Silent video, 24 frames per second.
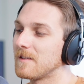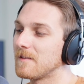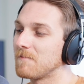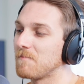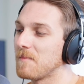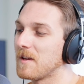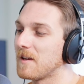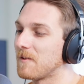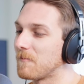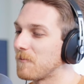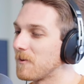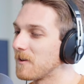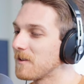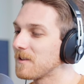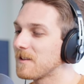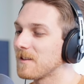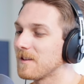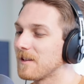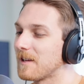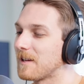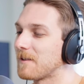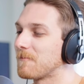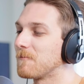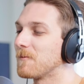man one
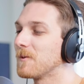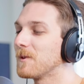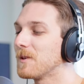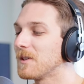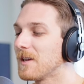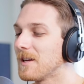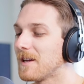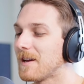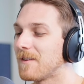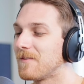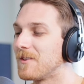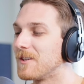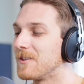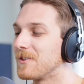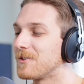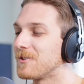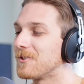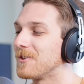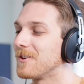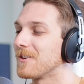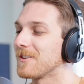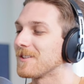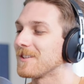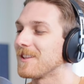like we have this
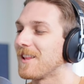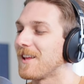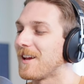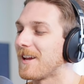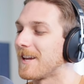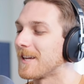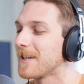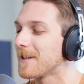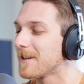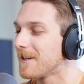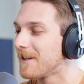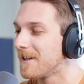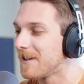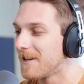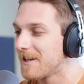just like